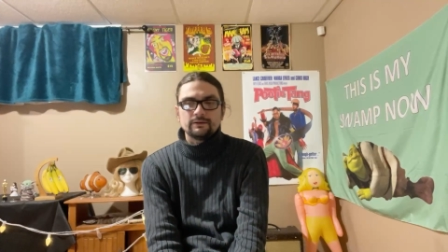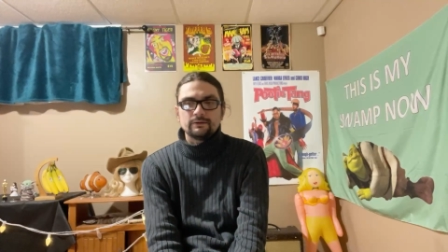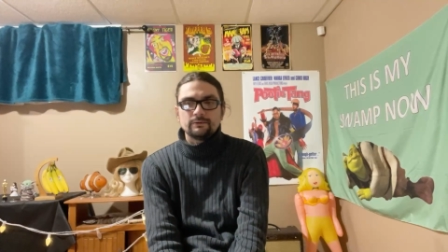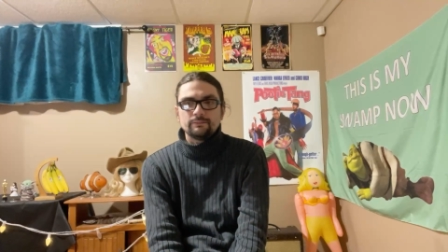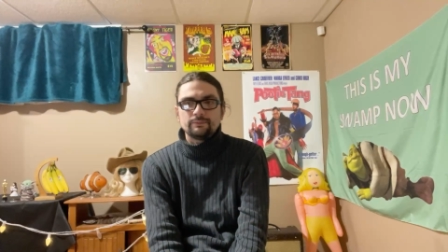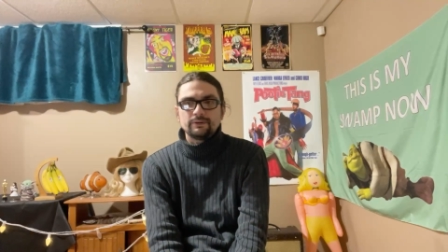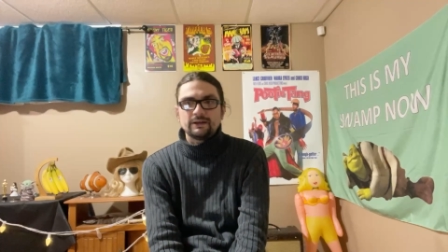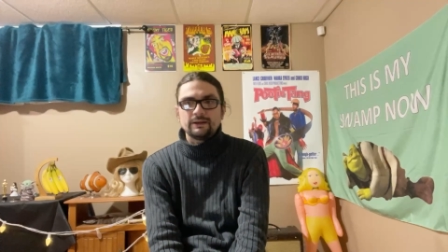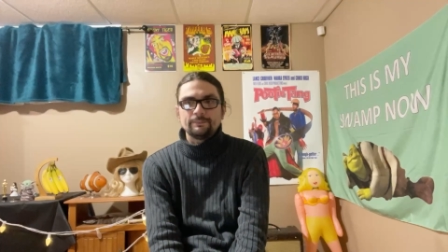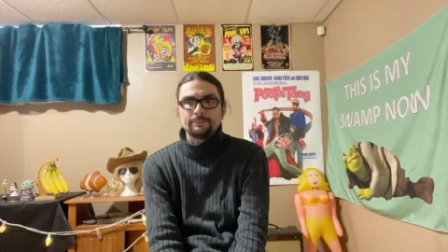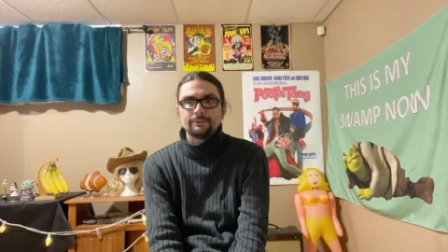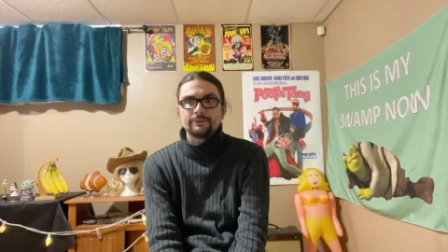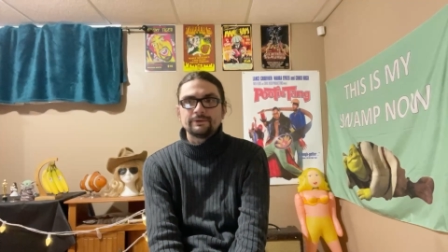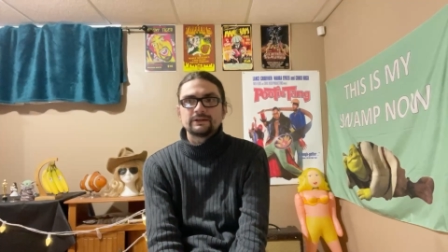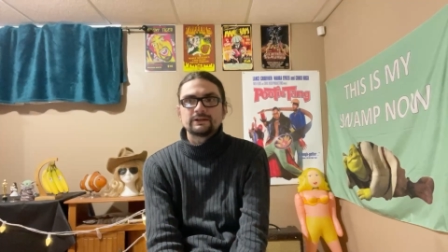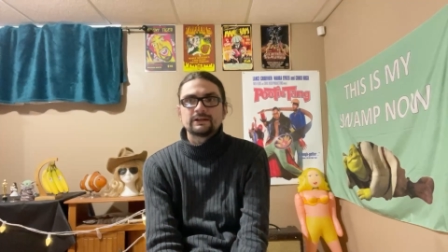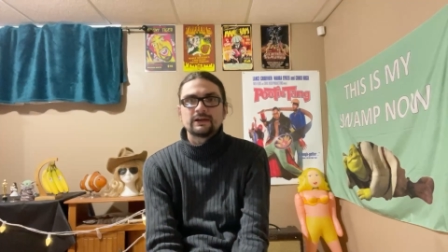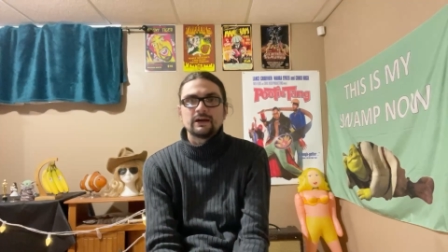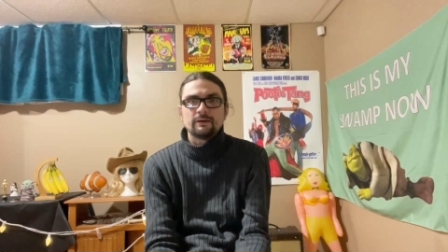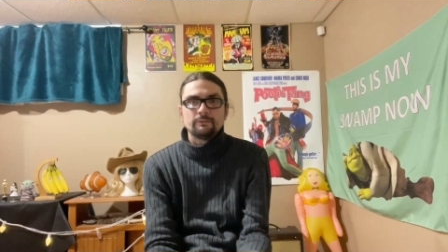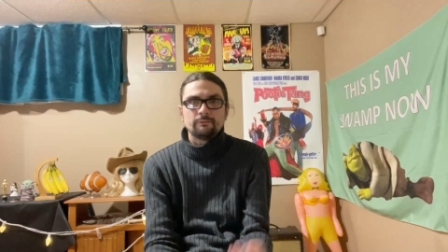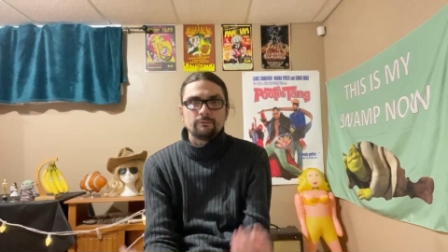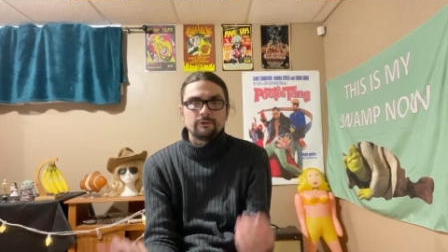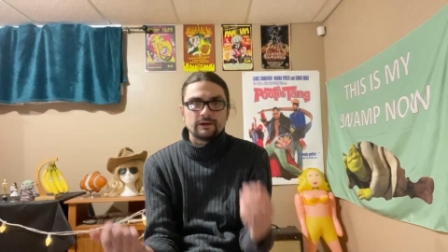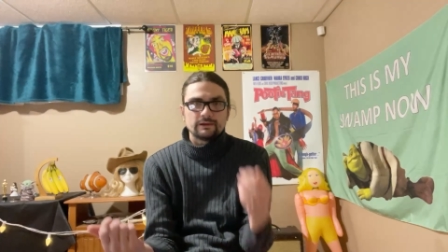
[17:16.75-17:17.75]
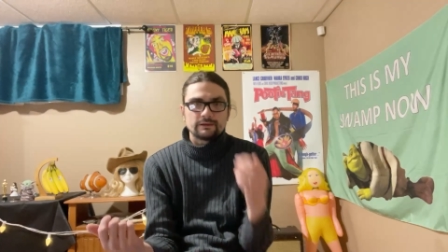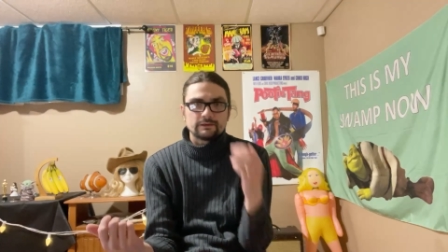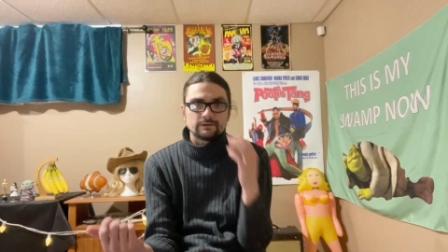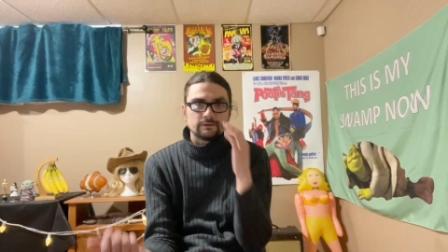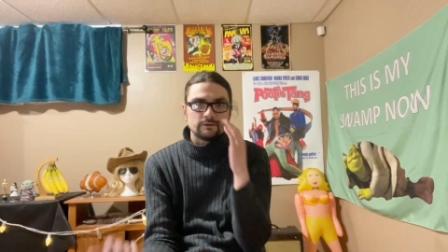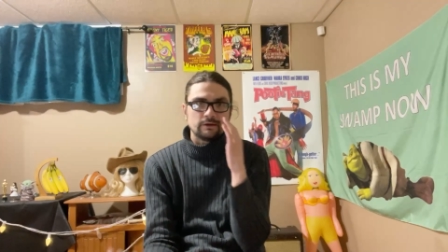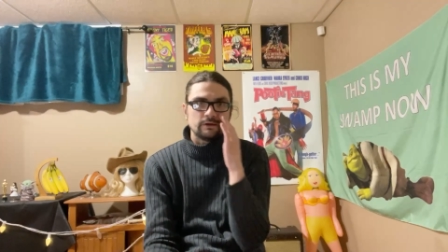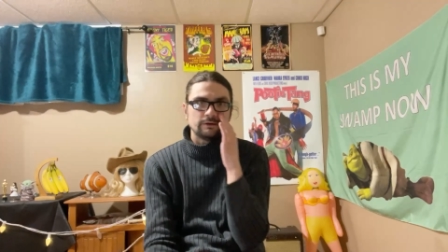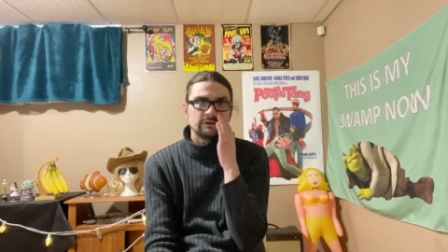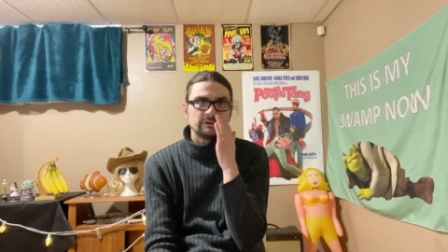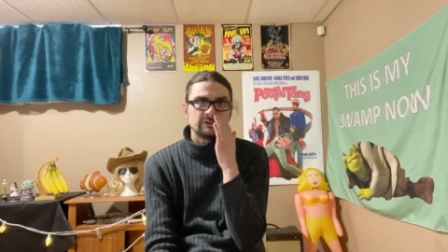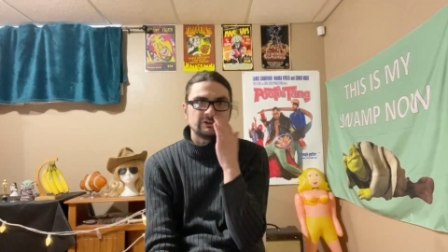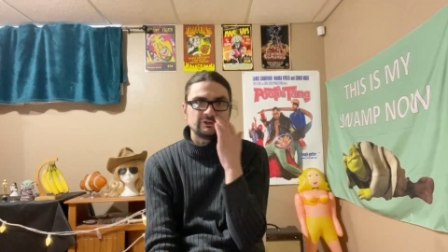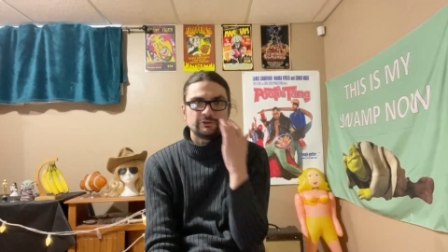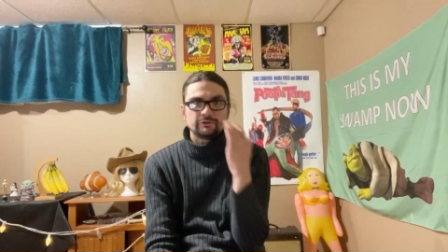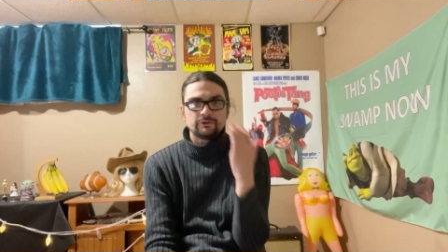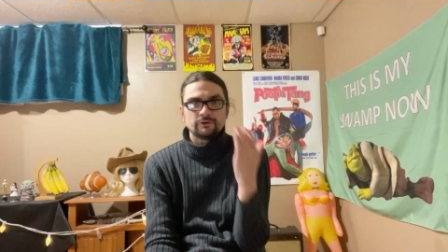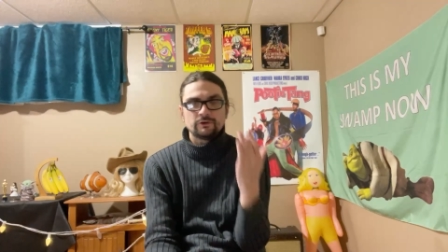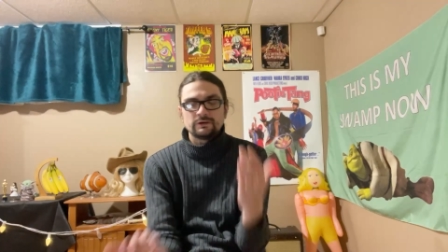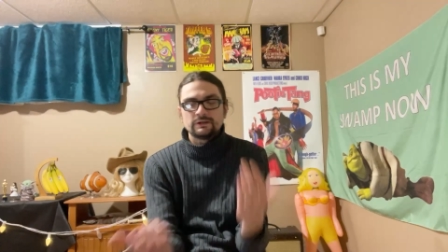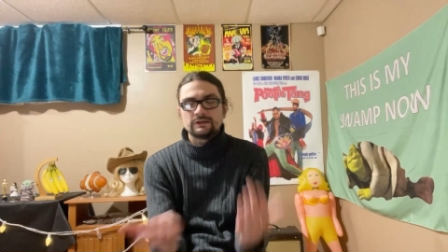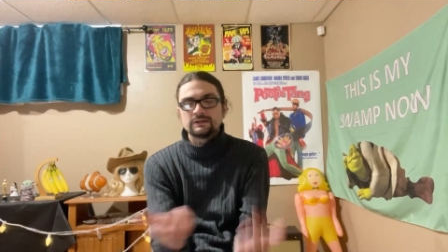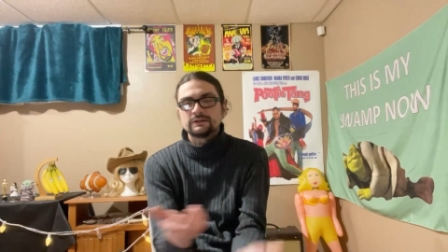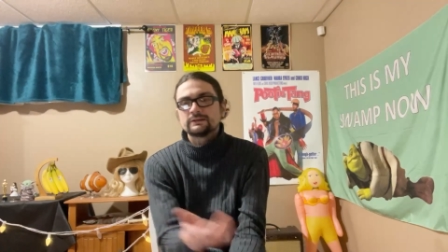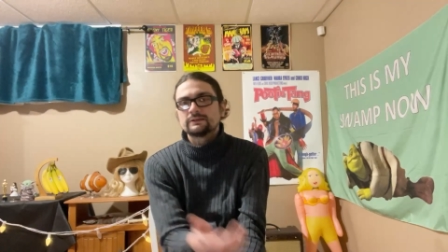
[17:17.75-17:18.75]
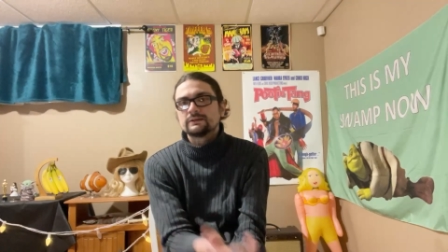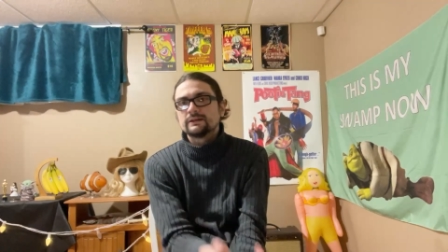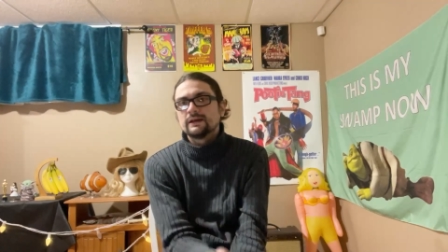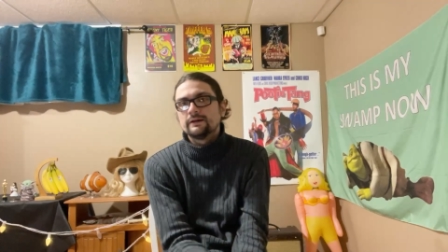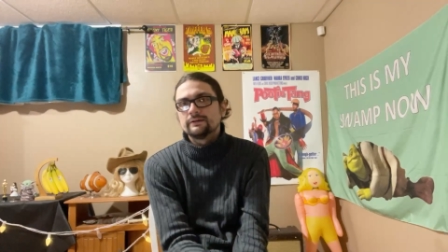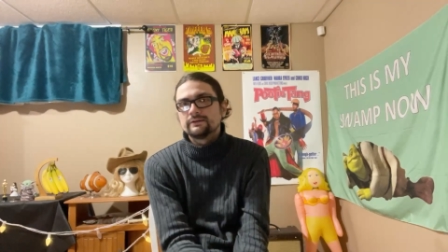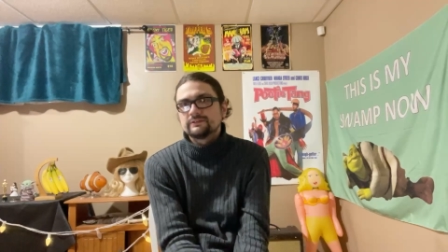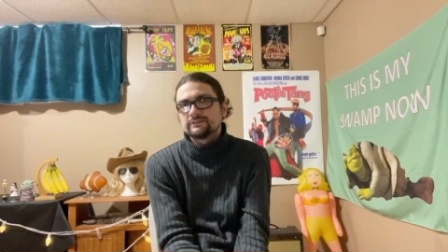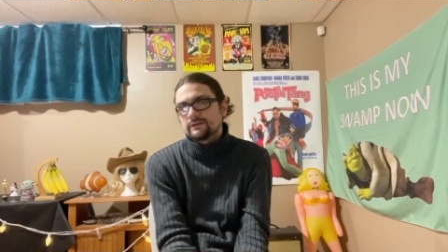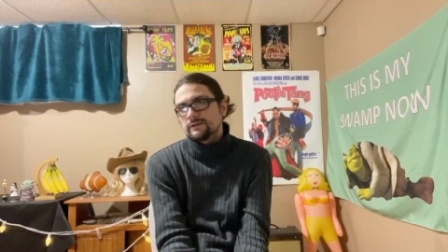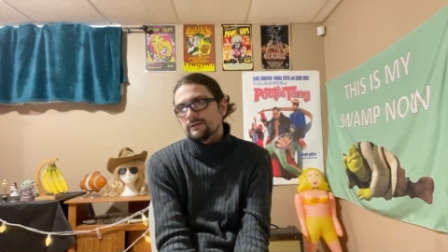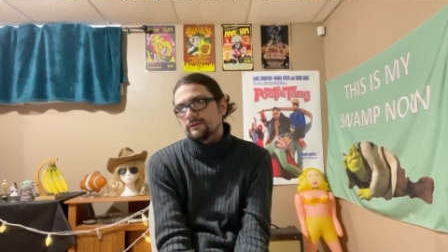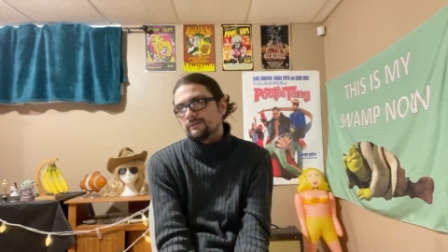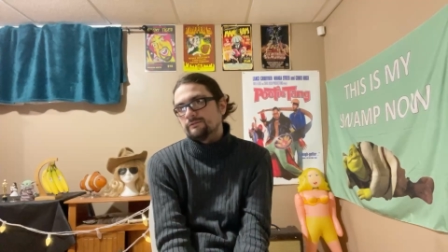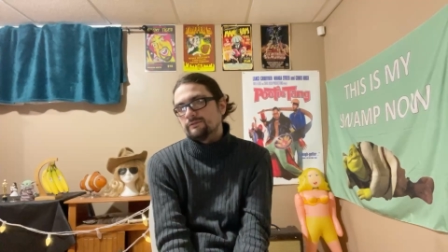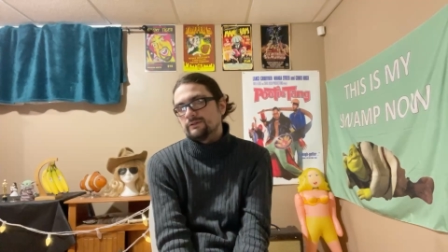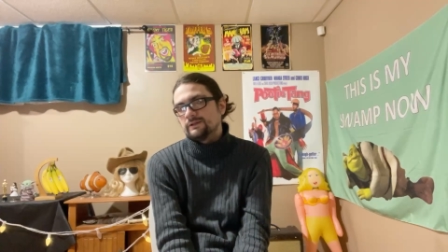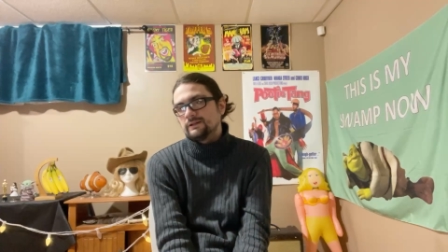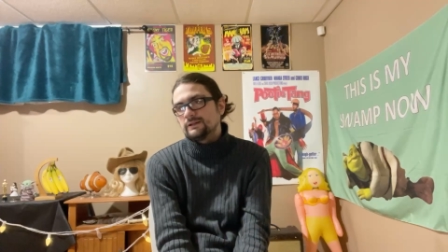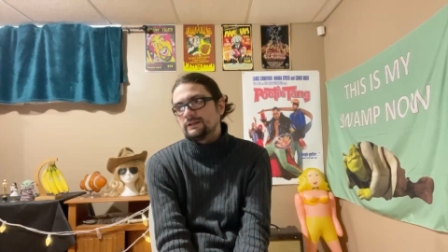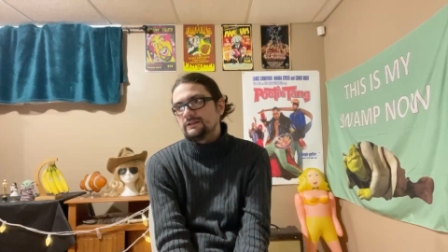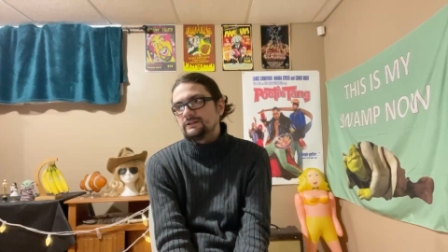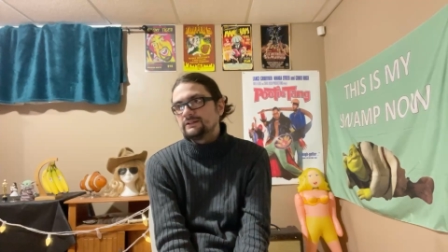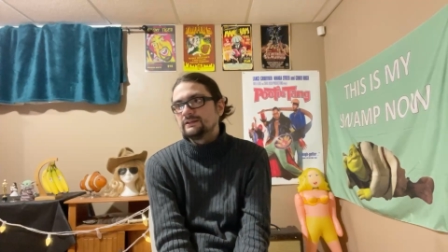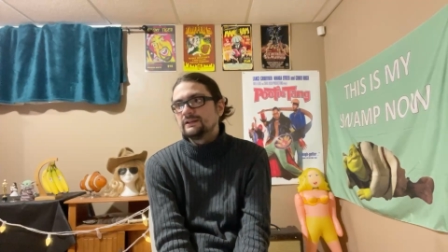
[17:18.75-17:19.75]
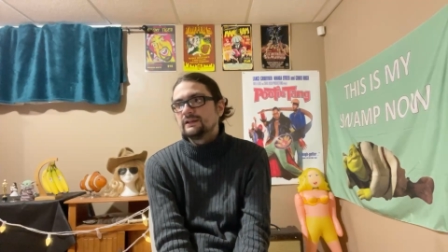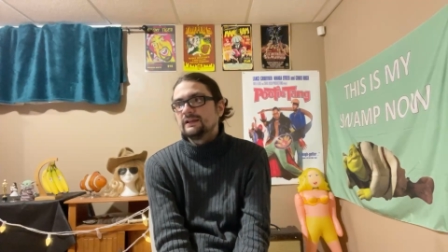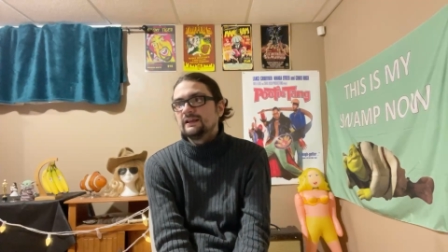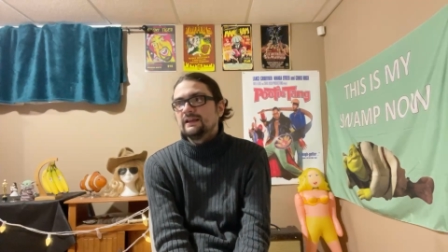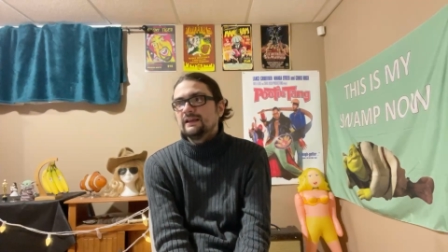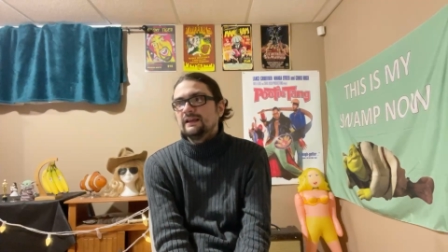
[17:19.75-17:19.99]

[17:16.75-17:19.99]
people to come with her on this journey outside of the village,